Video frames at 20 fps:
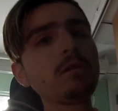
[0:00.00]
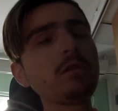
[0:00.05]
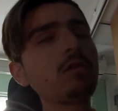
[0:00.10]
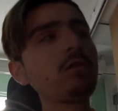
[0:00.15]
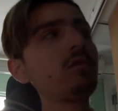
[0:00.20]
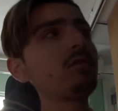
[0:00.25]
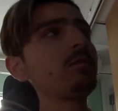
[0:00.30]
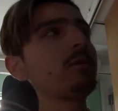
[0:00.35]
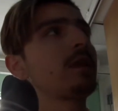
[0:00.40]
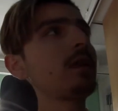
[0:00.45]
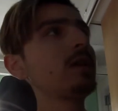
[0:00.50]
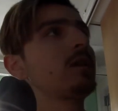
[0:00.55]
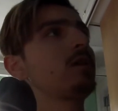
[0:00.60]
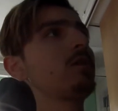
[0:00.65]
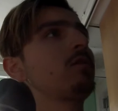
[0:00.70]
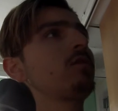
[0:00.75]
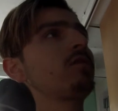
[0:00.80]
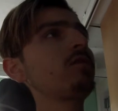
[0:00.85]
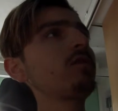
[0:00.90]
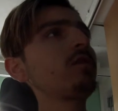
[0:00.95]
Because when I
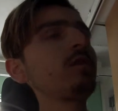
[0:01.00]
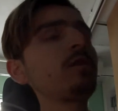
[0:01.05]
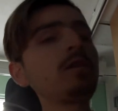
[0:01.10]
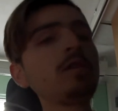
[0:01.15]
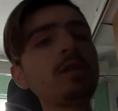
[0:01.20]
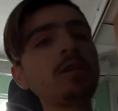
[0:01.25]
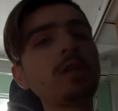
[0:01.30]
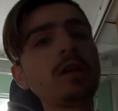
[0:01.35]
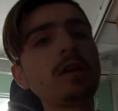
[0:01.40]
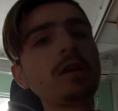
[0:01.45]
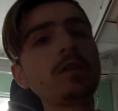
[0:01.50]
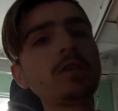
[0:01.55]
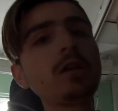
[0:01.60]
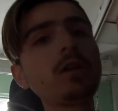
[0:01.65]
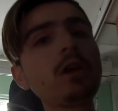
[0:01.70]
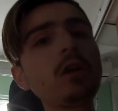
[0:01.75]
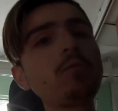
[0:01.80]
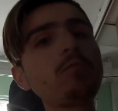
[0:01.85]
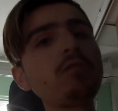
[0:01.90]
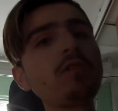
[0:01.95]
use the
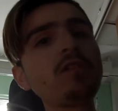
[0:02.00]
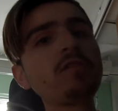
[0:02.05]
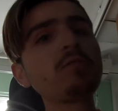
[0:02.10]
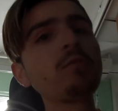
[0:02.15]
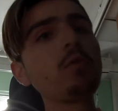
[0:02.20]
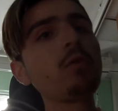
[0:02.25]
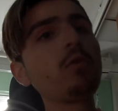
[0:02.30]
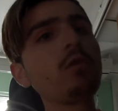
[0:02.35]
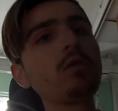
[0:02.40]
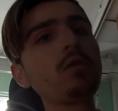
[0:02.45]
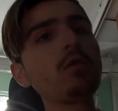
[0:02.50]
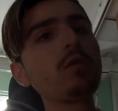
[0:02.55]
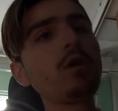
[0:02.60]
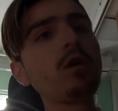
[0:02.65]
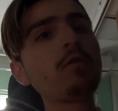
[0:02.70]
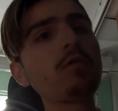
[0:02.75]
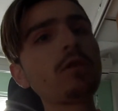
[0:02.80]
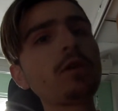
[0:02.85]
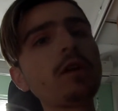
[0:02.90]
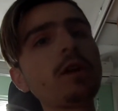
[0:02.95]
GoPro, it's more
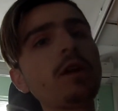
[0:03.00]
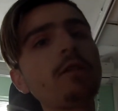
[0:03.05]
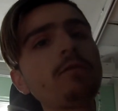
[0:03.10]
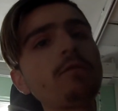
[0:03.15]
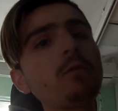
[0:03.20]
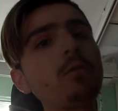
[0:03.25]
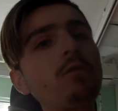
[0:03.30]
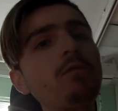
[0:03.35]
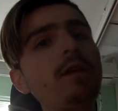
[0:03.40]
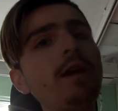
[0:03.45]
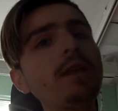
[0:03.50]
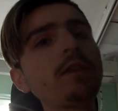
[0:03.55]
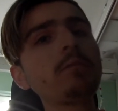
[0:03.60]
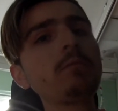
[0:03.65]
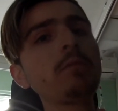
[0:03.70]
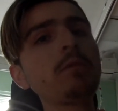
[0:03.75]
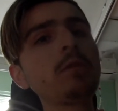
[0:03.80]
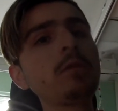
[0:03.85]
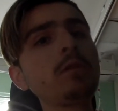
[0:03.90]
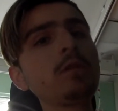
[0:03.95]
off the cuff, more
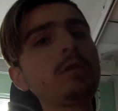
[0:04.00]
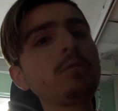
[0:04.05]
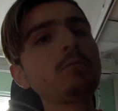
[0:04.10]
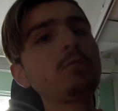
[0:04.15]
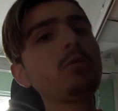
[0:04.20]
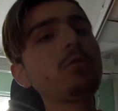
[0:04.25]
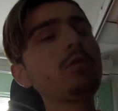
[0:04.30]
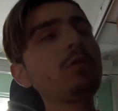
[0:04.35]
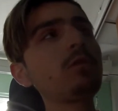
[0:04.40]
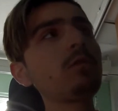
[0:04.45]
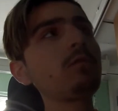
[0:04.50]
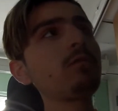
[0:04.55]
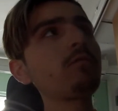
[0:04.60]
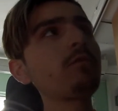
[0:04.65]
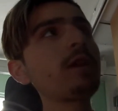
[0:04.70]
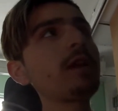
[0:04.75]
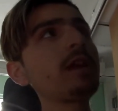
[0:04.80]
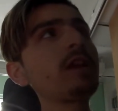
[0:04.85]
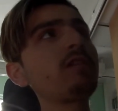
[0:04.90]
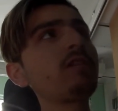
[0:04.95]
random, more
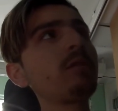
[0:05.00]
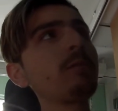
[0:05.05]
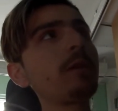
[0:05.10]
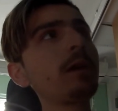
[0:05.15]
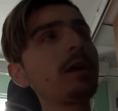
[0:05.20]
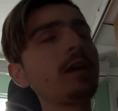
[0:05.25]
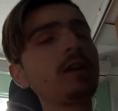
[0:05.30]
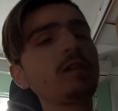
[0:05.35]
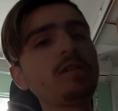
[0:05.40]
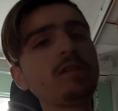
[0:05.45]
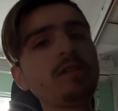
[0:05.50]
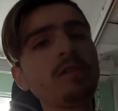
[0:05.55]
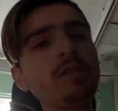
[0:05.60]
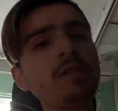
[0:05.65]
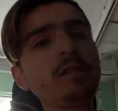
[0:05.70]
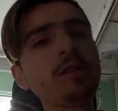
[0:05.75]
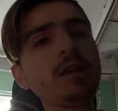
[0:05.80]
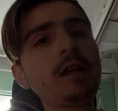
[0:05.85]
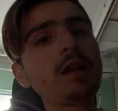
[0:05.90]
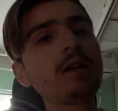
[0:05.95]
realism, I guess.
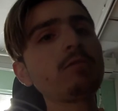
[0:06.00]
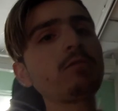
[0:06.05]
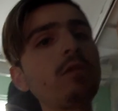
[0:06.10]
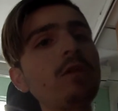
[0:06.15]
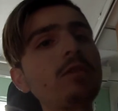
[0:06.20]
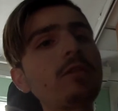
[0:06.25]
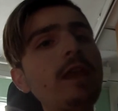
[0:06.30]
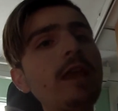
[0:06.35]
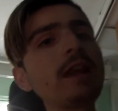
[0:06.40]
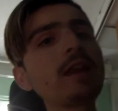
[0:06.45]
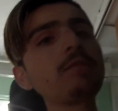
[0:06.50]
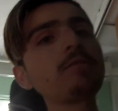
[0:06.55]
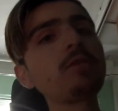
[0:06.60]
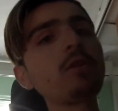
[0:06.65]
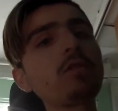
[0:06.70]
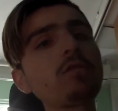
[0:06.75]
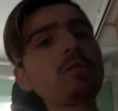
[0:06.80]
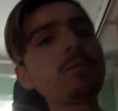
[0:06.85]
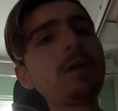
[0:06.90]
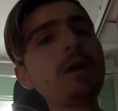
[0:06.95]
That's what a daily
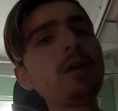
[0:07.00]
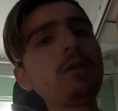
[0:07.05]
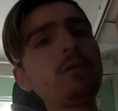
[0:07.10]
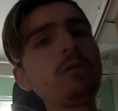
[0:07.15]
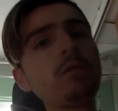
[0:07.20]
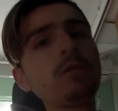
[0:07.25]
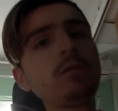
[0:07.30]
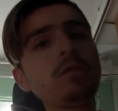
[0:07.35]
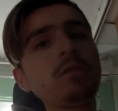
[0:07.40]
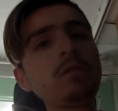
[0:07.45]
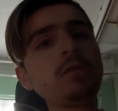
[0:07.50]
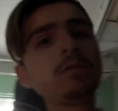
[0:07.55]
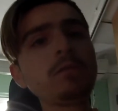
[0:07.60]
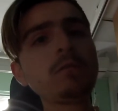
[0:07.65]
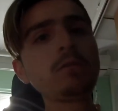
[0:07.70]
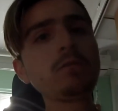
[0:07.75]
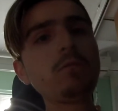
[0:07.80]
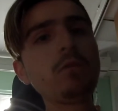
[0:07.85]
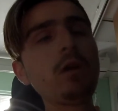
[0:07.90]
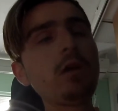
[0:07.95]
vlog's about.
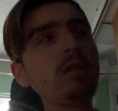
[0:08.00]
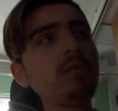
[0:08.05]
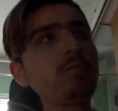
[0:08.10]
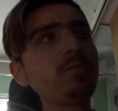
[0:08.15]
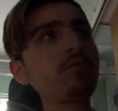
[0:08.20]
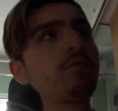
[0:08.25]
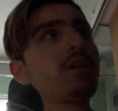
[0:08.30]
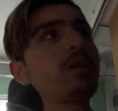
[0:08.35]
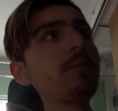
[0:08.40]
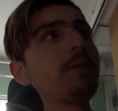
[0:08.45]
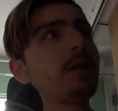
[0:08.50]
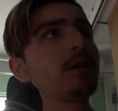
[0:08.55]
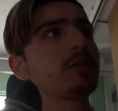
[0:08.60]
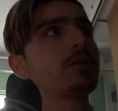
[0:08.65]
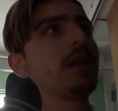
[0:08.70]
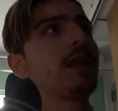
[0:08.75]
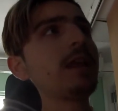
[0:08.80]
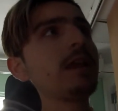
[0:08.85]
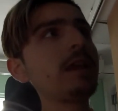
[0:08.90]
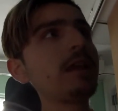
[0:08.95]
What, pretty much
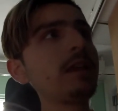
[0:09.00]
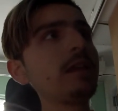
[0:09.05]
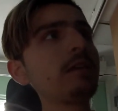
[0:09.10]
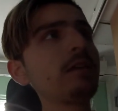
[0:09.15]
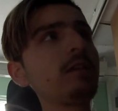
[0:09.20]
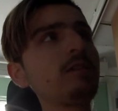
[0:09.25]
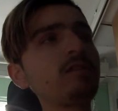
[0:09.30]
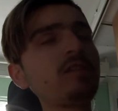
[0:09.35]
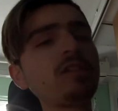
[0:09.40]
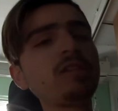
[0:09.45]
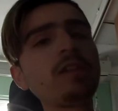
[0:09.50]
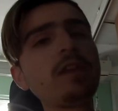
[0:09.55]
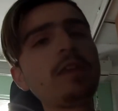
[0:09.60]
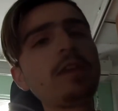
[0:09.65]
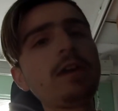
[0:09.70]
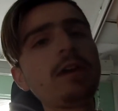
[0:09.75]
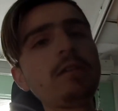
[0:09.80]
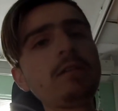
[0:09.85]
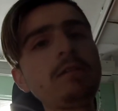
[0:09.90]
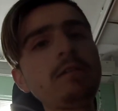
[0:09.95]
daily, let's just say
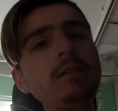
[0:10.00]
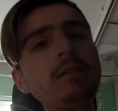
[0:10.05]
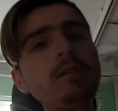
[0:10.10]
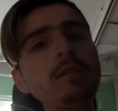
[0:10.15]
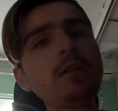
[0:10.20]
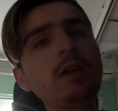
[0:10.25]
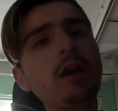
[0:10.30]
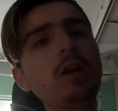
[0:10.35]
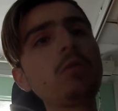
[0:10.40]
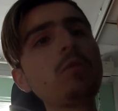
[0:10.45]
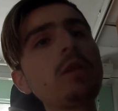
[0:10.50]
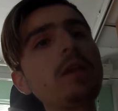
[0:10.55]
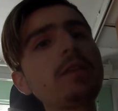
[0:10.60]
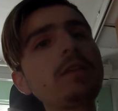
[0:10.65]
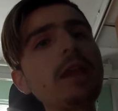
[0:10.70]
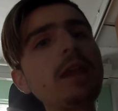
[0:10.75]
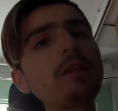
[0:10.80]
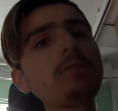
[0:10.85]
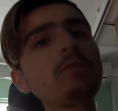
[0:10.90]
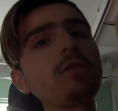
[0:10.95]
that. I call it a
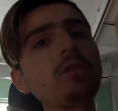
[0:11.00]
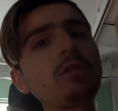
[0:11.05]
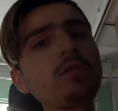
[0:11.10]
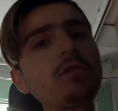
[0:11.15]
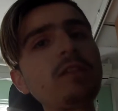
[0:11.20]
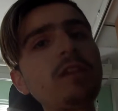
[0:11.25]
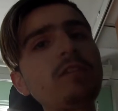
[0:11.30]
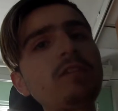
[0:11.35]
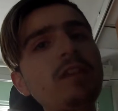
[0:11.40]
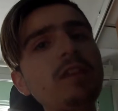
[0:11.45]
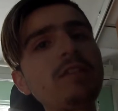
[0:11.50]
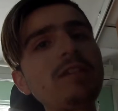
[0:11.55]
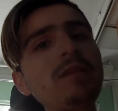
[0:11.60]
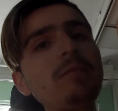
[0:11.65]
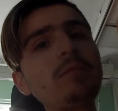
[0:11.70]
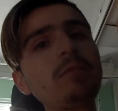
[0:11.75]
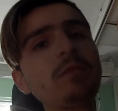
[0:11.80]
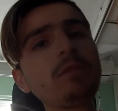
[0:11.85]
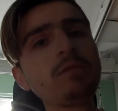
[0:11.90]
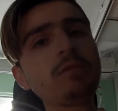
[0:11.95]
daily vlog because that's the
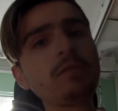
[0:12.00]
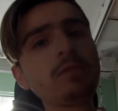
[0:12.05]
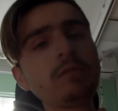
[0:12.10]
attempt.